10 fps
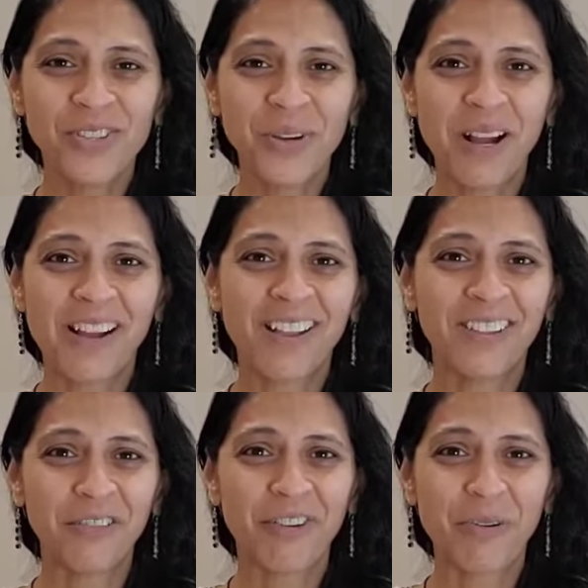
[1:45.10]
so uh,
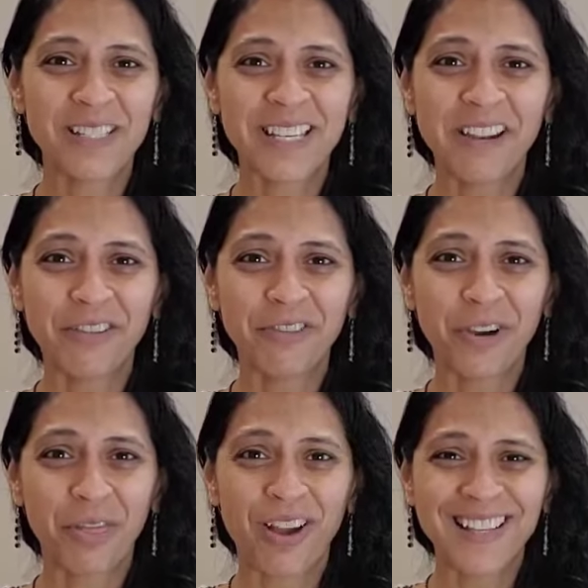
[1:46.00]
look forward to hearing
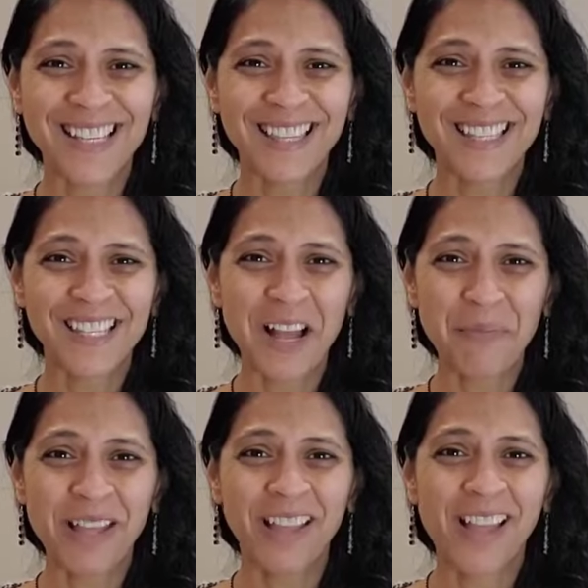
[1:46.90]
your thoughts on this
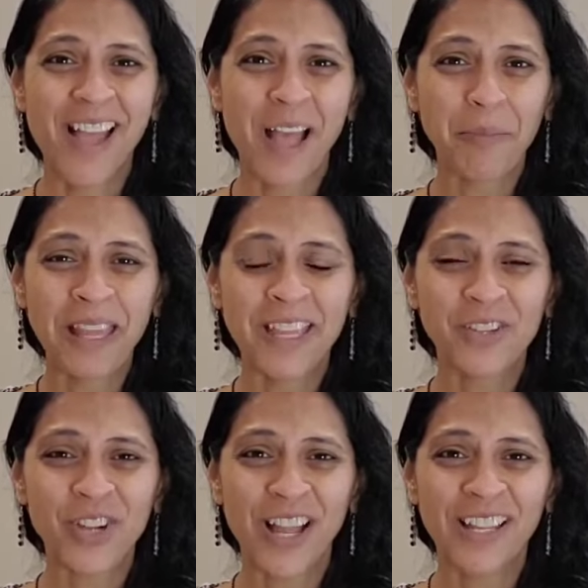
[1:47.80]
topic. Pinky
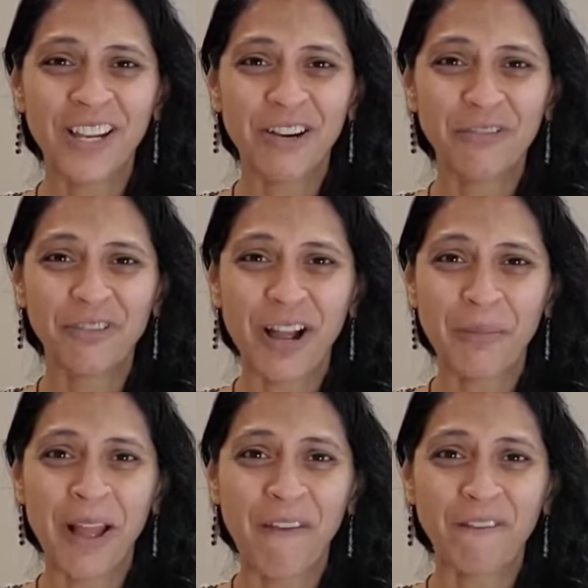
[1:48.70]
Shah here
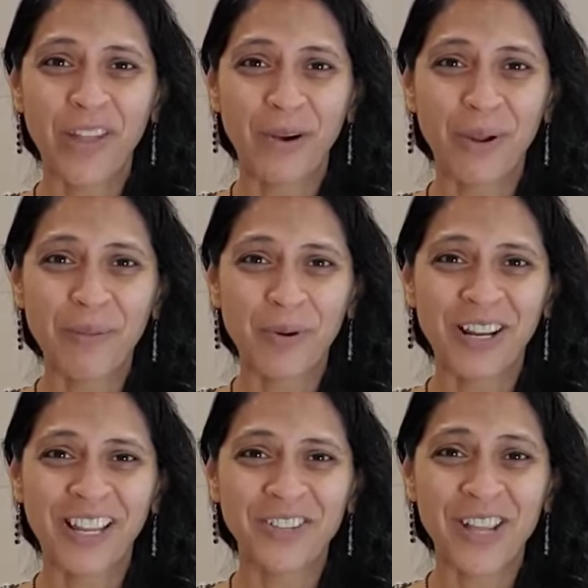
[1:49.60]
from Fairway
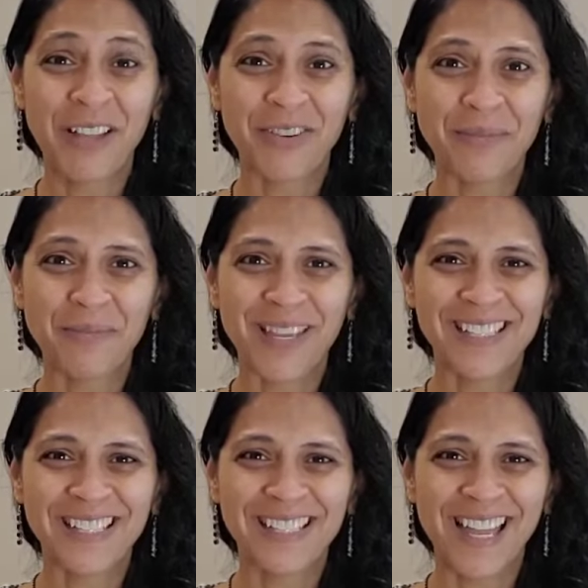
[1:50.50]
Mortgage. Have an
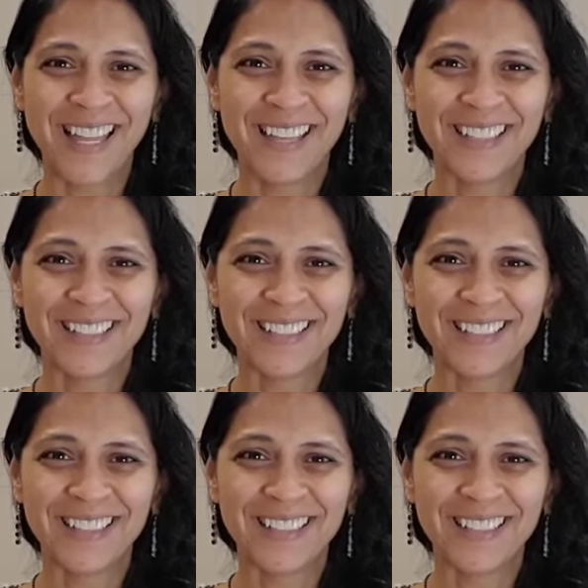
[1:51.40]
amazing day.